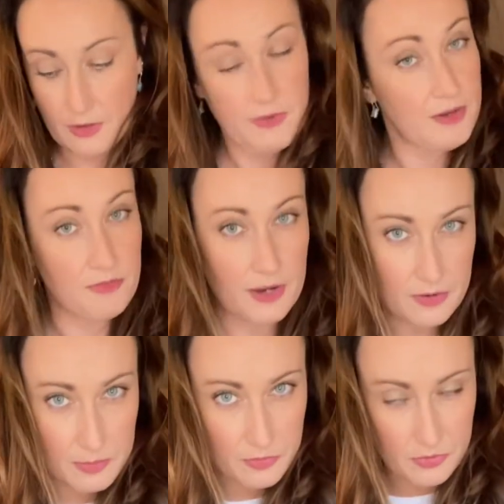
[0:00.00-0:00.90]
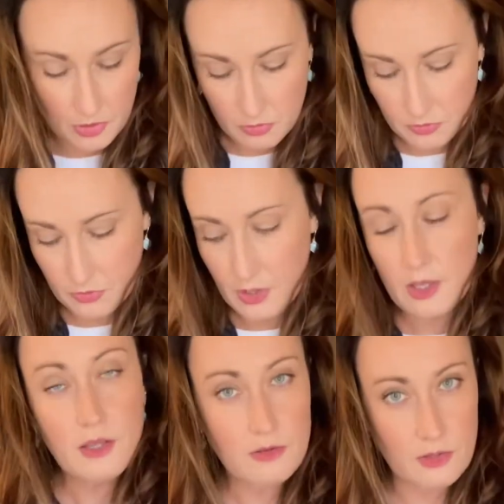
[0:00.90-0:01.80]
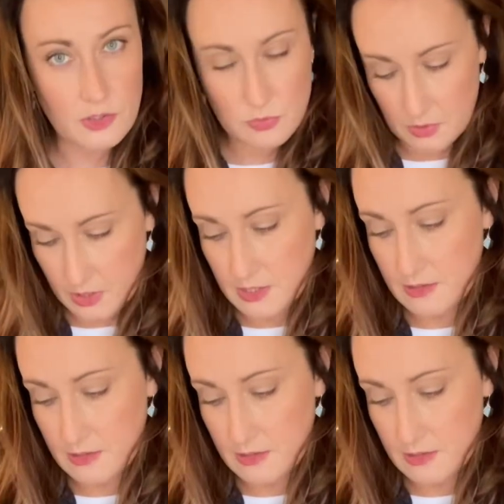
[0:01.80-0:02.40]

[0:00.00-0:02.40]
I've had variable results, touch wood.